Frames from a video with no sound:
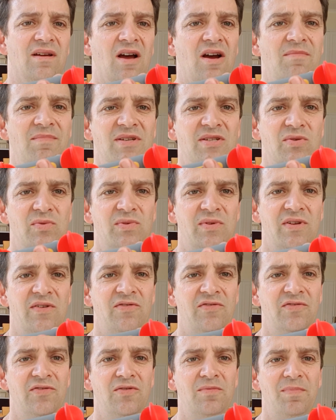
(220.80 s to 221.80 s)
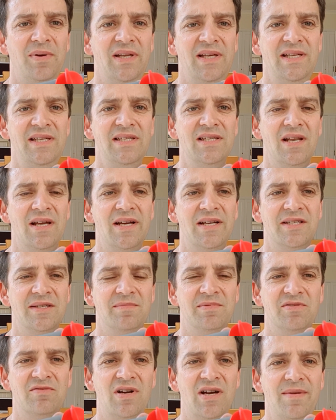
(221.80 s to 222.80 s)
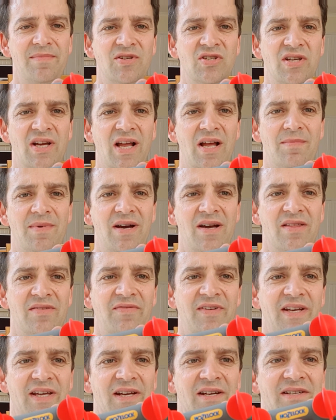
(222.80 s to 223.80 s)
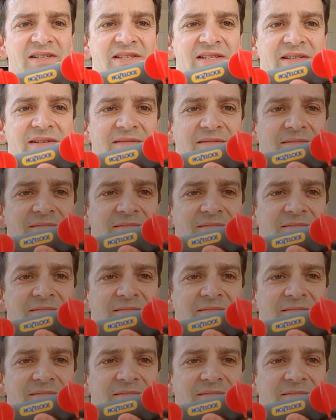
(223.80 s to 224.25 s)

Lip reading: Hope this was useful. Please like, subscribe, and check out my other videos.